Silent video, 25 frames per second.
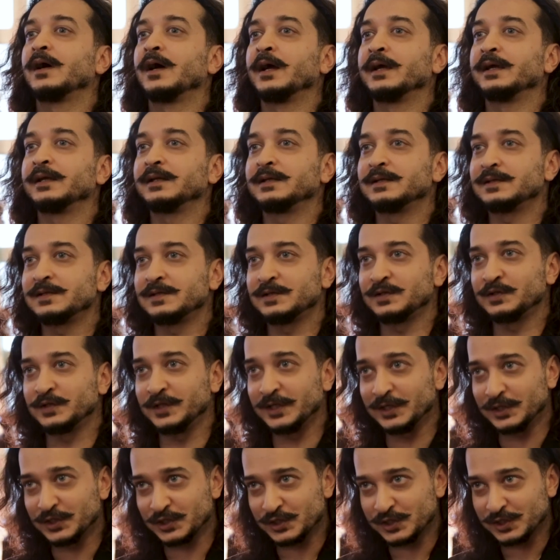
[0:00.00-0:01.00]
I
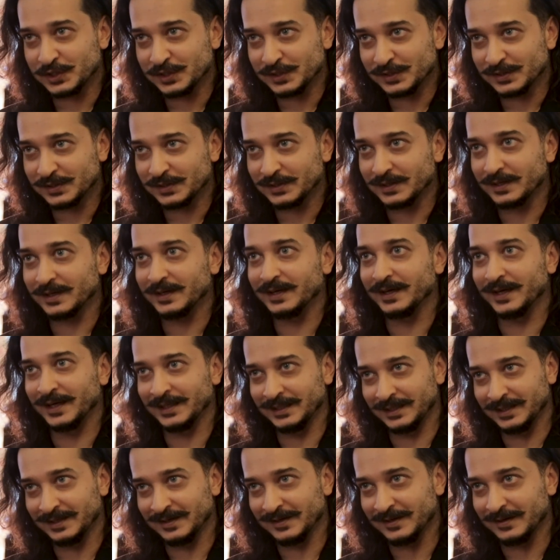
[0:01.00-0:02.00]
teach
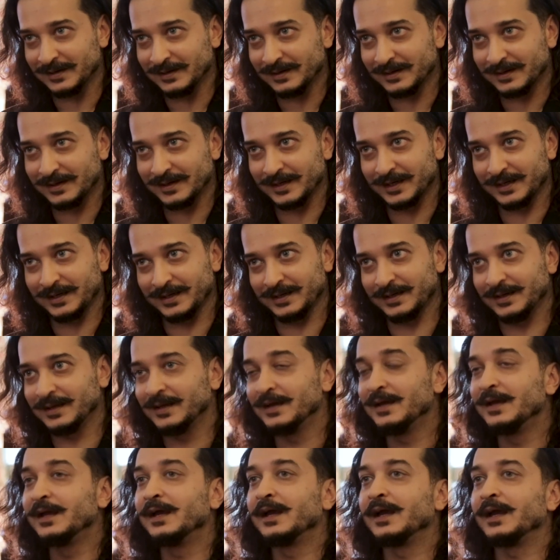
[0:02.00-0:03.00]
in India,
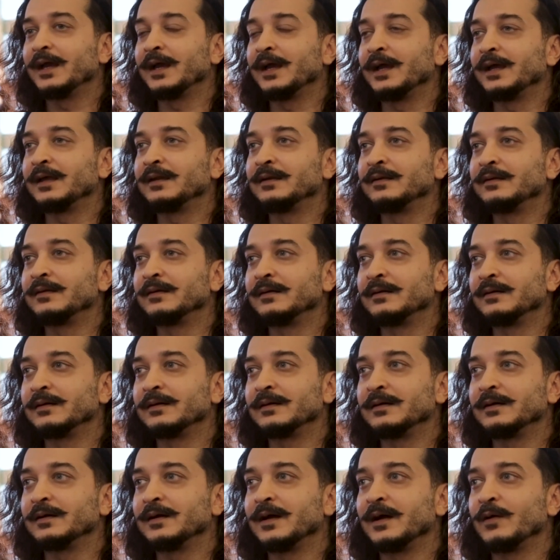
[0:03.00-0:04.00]
and
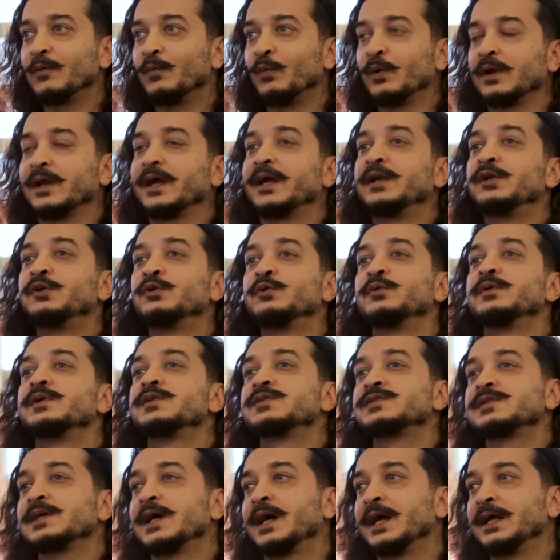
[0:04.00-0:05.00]
what I do
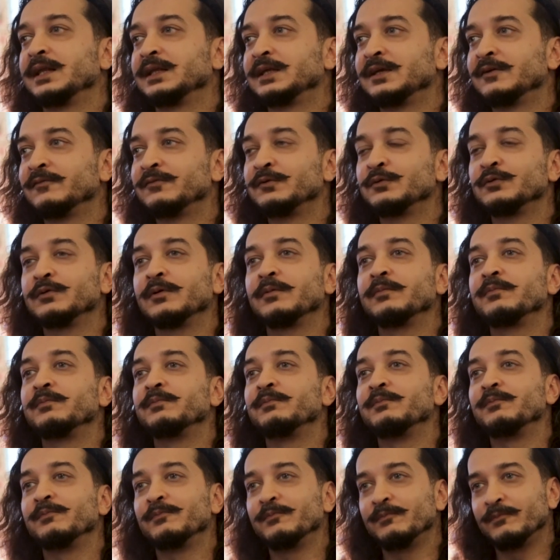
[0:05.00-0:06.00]
is I'll give you a
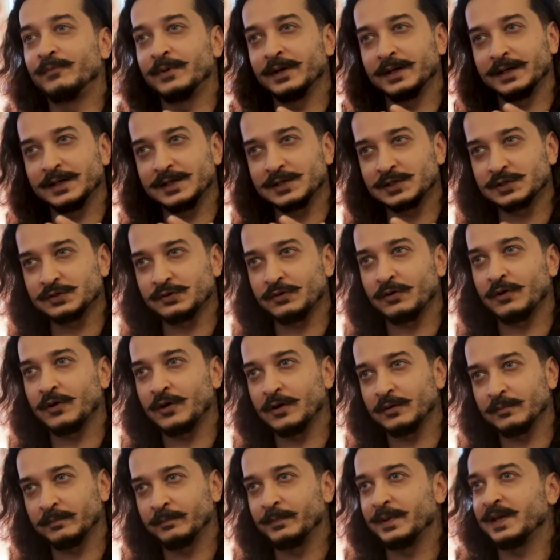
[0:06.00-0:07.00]
very
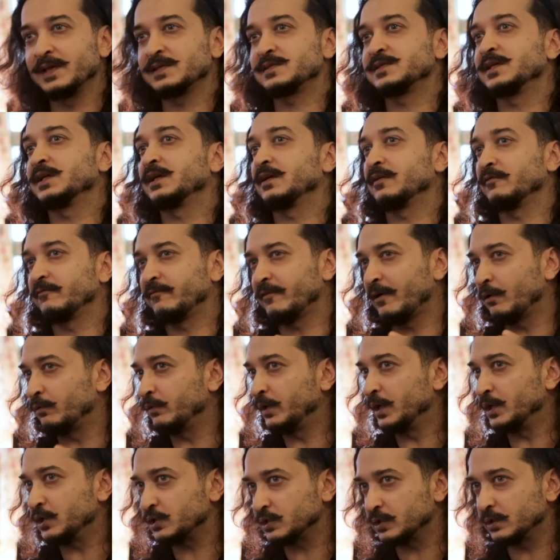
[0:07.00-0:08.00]
strong basic
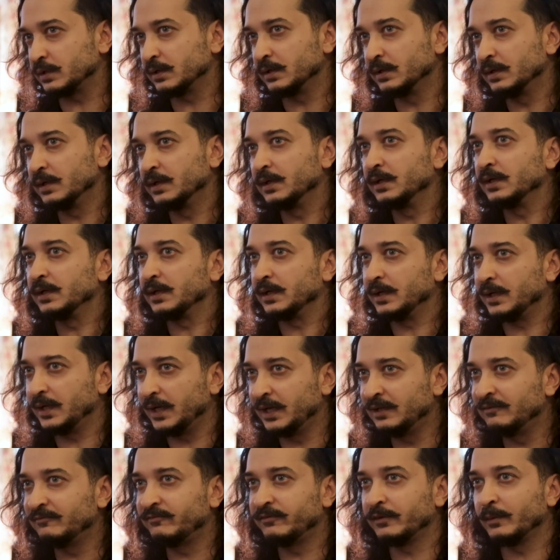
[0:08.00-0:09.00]
foundation
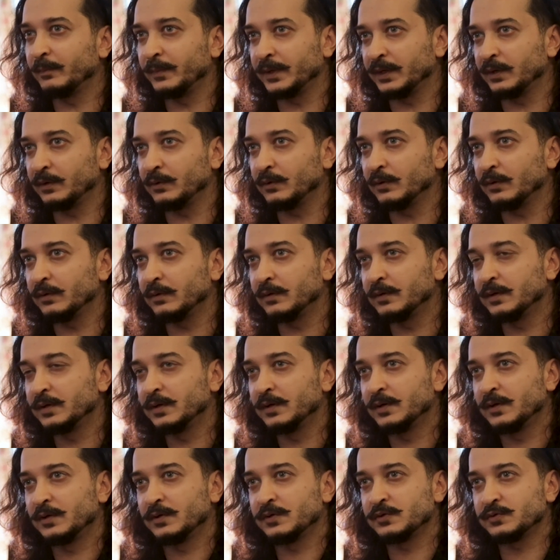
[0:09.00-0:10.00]
in flamenco,
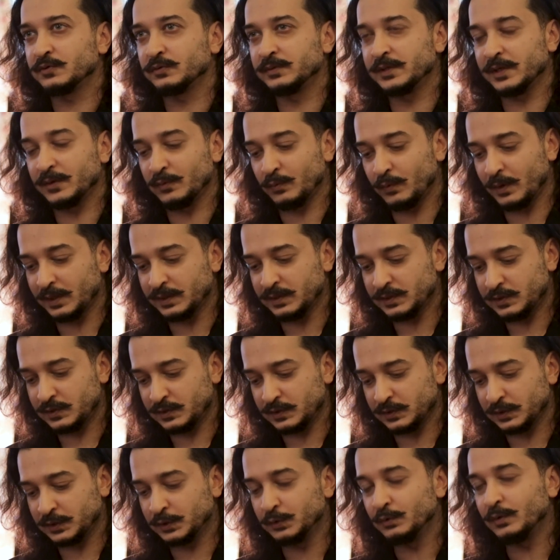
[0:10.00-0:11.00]
so that
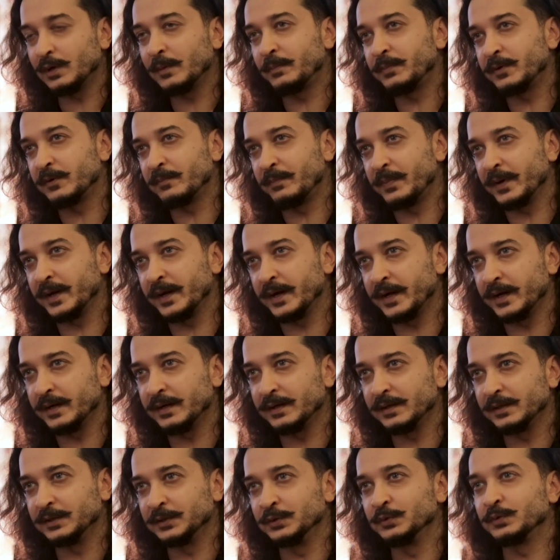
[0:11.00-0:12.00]
once you are prepared,
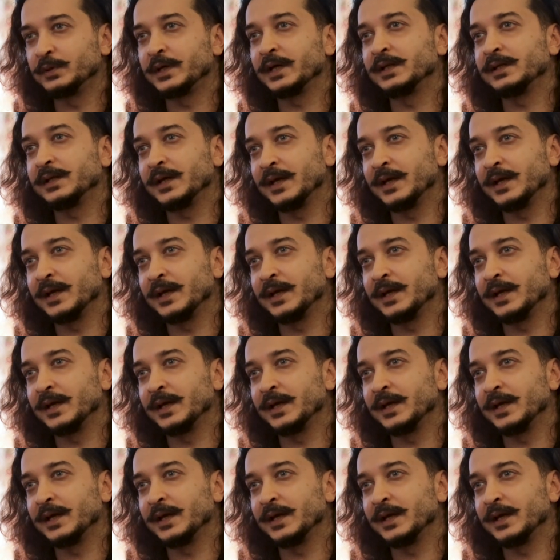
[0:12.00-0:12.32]
you can